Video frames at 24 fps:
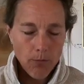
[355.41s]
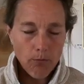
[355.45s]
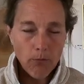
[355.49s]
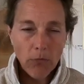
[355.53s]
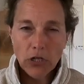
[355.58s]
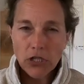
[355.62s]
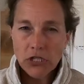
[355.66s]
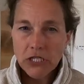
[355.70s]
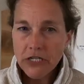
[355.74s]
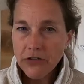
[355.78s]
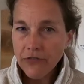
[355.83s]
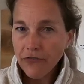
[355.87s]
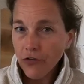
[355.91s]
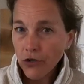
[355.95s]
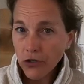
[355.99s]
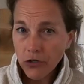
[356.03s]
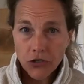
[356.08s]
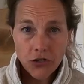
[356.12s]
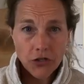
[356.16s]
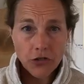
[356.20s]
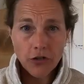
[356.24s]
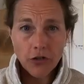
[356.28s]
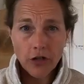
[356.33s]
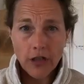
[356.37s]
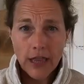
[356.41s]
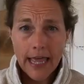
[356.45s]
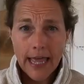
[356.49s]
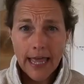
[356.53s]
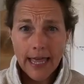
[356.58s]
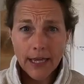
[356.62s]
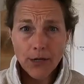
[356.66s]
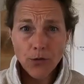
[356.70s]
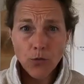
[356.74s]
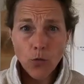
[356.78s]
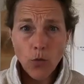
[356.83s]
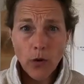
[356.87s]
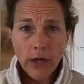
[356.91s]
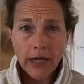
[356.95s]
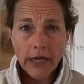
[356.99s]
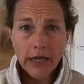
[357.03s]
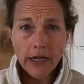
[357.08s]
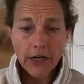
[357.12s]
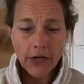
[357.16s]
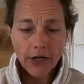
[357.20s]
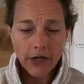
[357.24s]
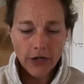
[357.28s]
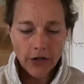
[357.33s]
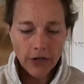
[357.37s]
multifunctional
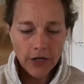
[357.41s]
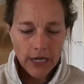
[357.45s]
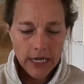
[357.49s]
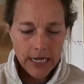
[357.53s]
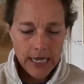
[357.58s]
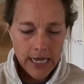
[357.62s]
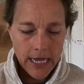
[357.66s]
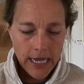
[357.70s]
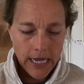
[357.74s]
headwear.